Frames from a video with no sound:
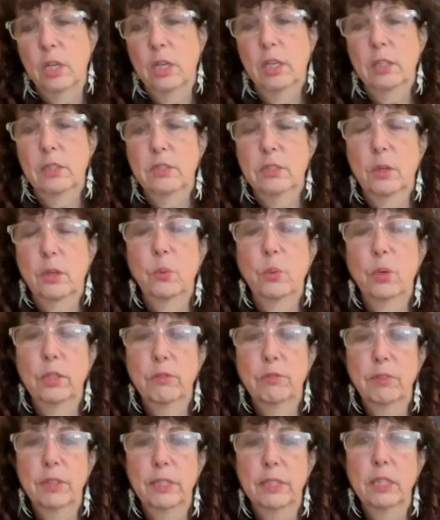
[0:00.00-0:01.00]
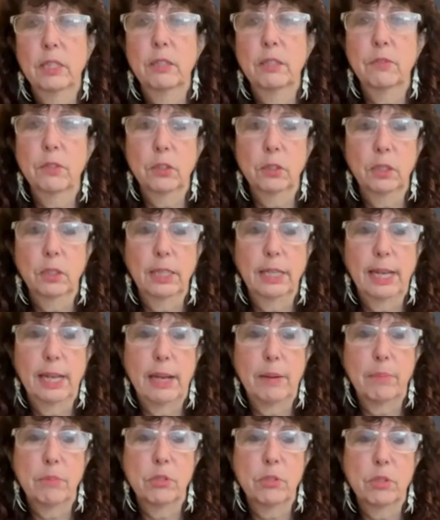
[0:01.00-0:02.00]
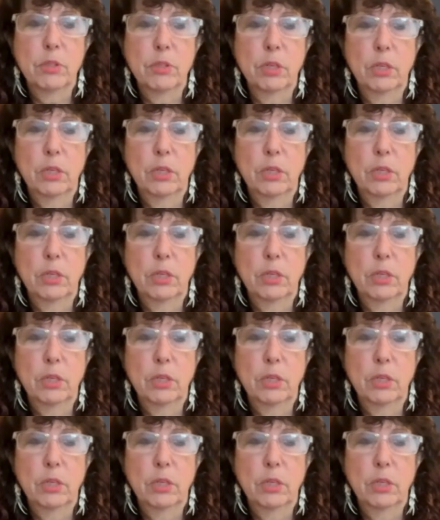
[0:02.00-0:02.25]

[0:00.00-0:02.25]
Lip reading: because I want to find out if there are gaps